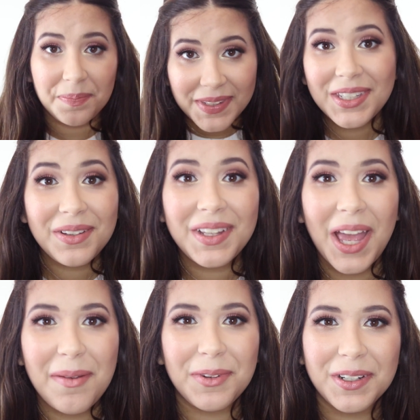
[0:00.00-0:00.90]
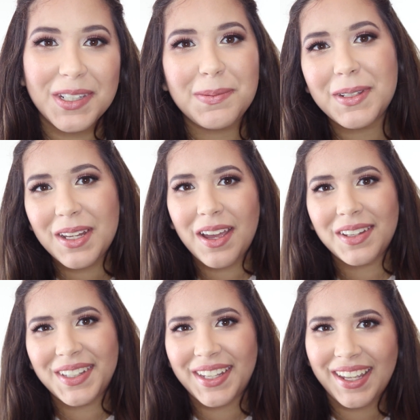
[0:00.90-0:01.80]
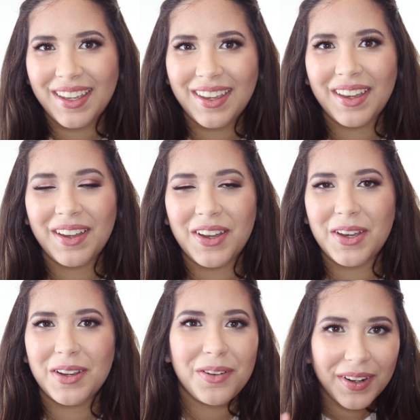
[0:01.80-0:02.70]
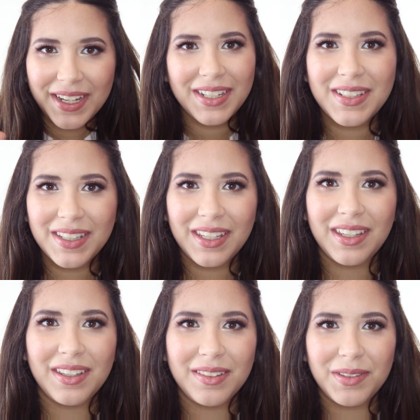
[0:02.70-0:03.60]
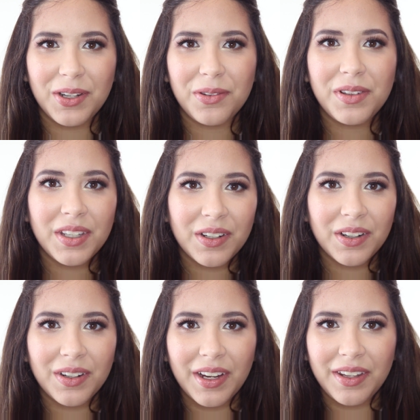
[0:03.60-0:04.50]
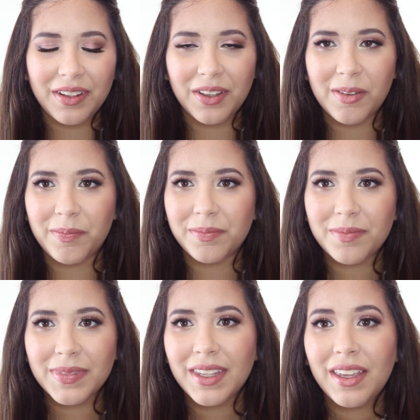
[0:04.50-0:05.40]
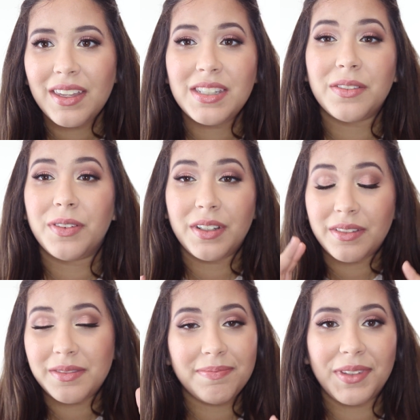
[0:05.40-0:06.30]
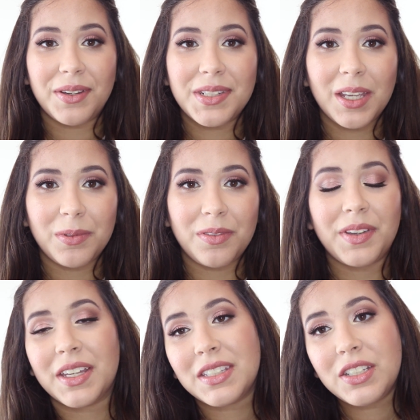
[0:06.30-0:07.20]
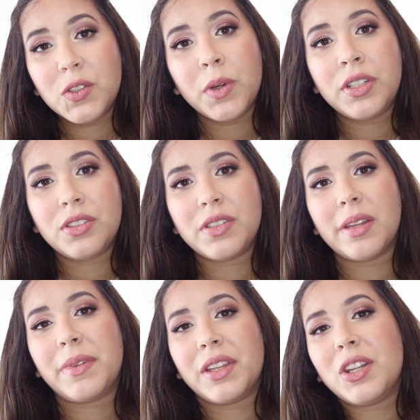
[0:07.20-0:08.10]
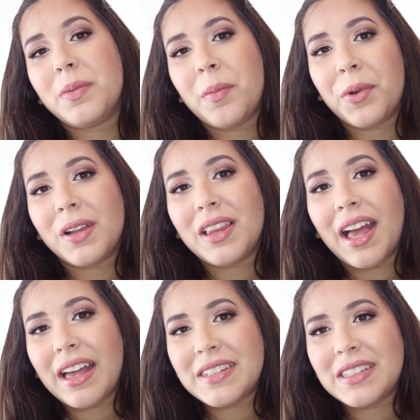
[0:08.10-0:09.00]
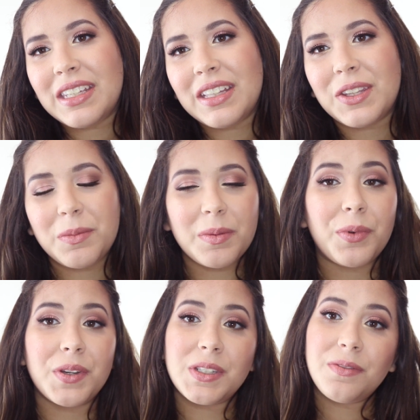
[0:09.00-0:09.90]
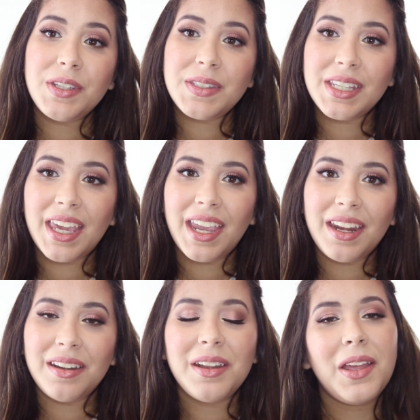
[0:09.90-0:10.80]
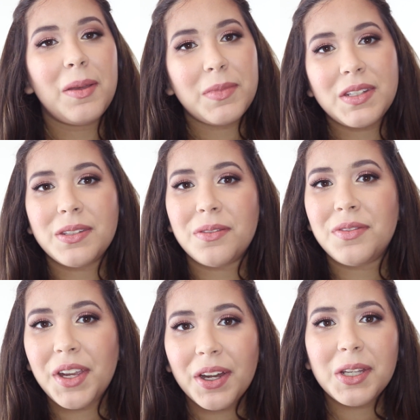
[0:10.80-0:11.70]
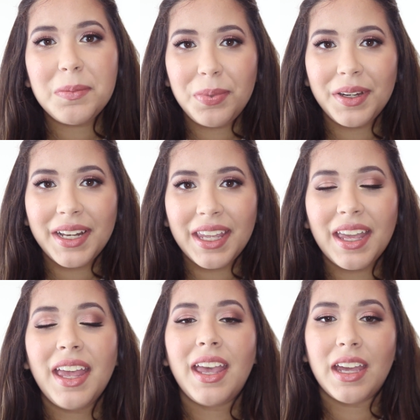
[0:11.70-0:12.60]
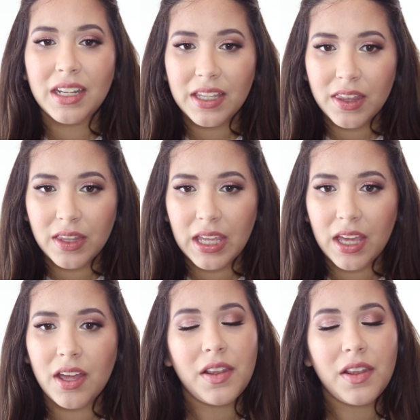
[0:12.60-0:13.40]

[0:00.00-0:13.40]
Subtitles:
Still glamorous, but not like crazy, glitter and different, type of effects. I just wanted to do something a little bit more classy, a little bit more sophisticated, but still very pretty. And I think